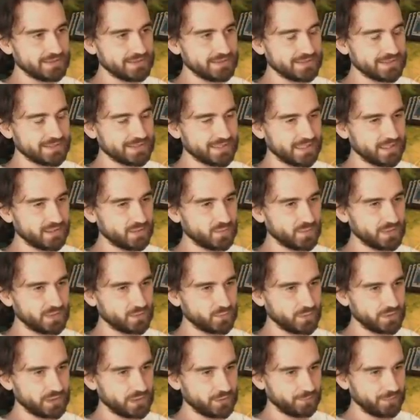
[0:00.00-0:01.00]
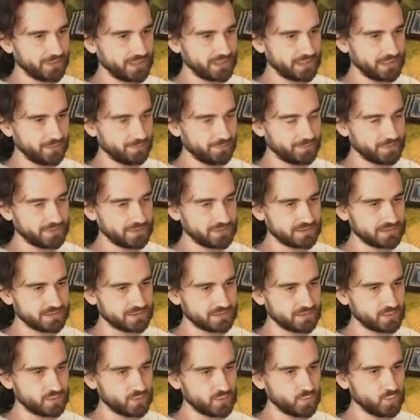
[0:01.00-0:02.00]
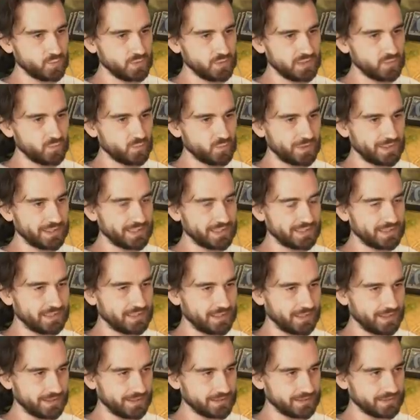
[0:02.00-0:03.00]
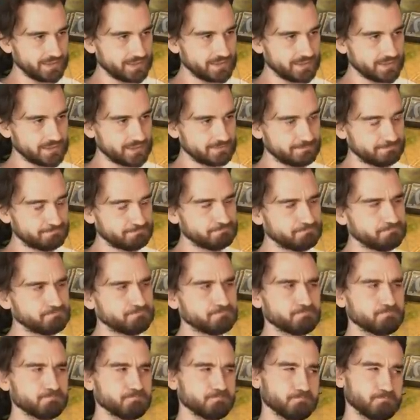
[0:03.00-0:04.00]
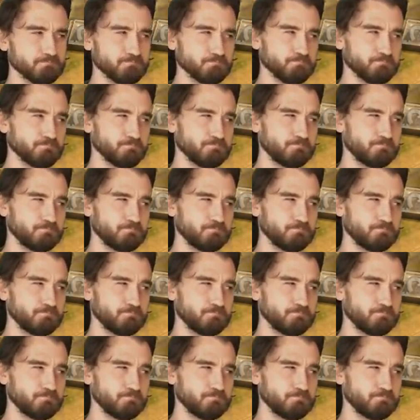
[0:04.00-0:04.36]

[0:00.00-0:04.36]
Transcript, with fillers: Then what will you pick up? Only one card. Hmm.